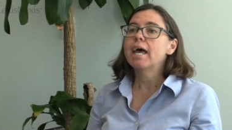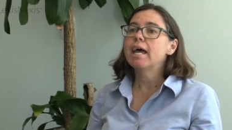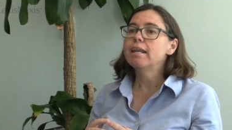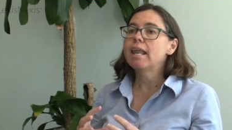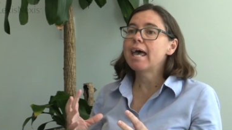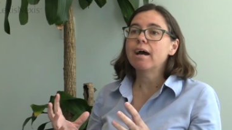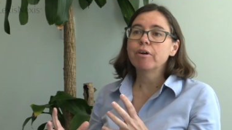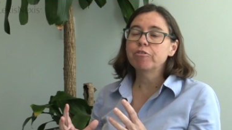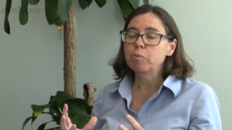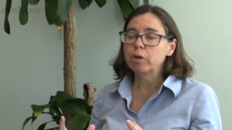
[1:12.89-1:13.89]
and how
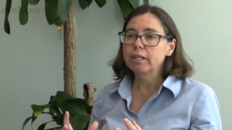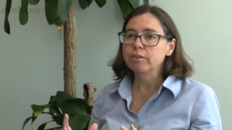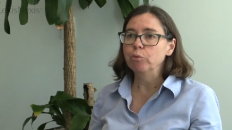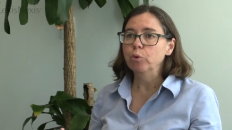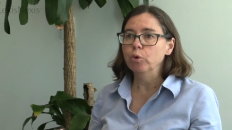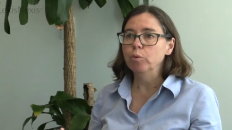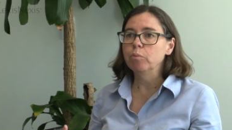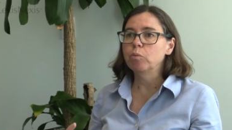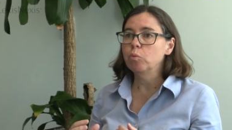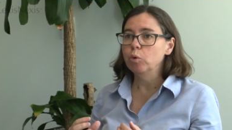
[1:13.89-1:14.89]
everybody in the
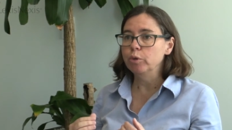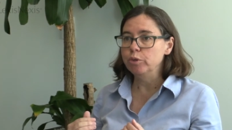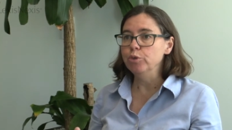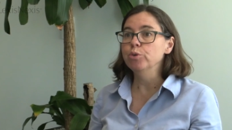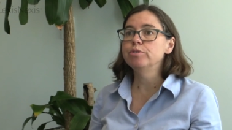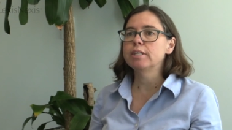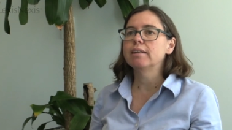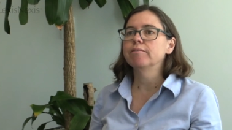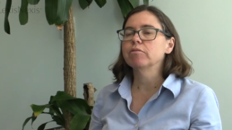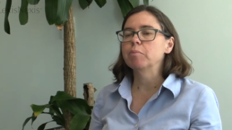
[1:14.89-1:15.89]
room would use
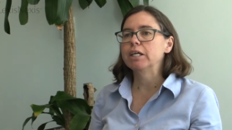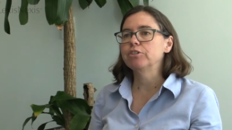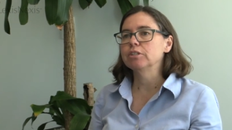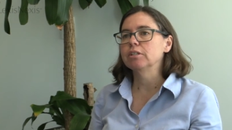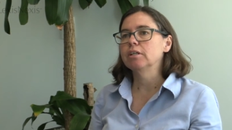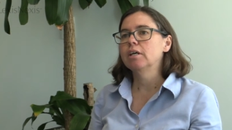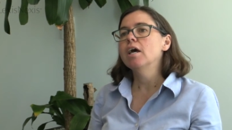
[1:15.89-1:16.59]
that information.